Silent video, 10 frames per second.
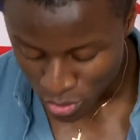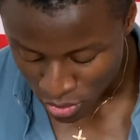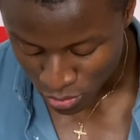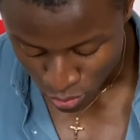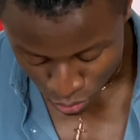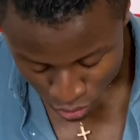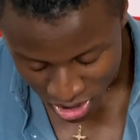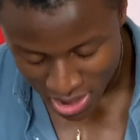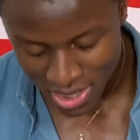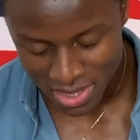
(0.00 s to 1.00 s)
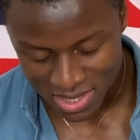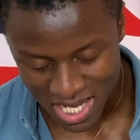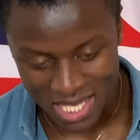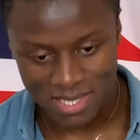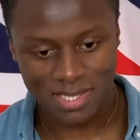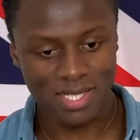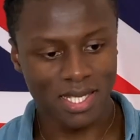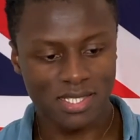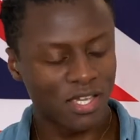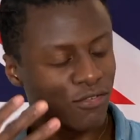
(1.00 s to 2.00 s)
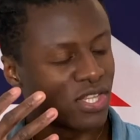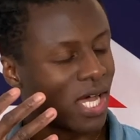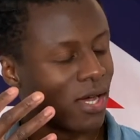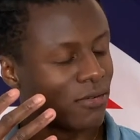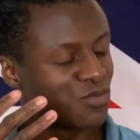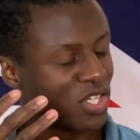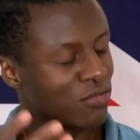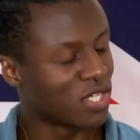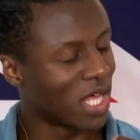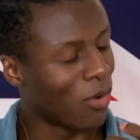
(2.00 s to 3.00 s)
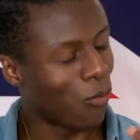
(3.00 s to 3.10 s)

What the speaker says: can really taste it. It's giving that